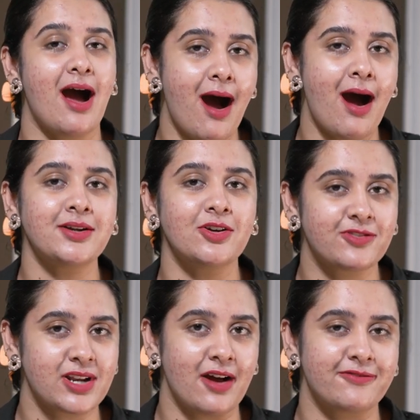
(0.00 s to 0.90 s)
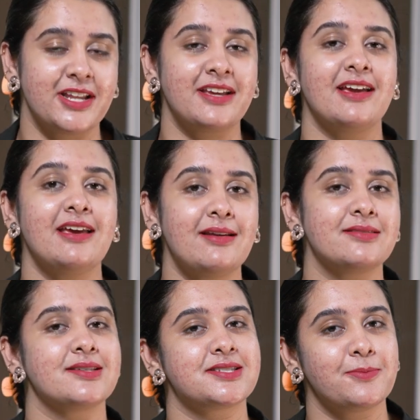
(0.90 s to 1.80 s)
art of crafting
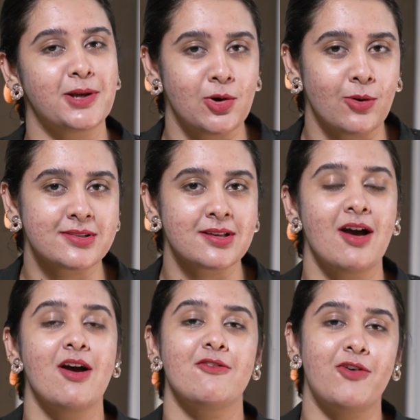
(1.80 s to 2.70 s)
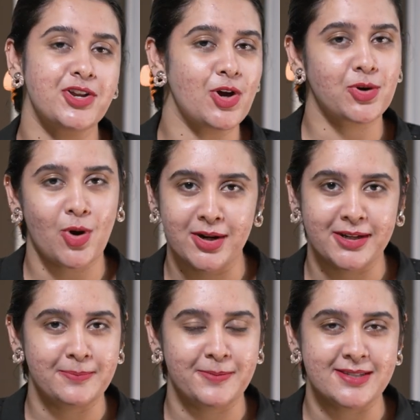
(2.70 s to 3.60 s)
irresistible hooks for your
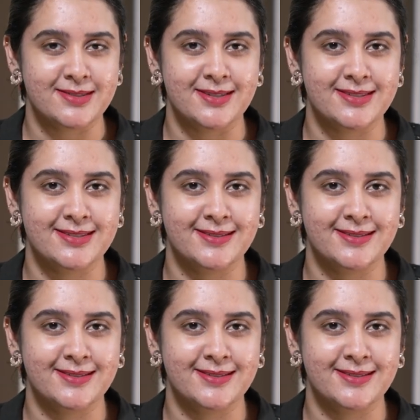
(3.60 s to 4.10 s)
content pieces.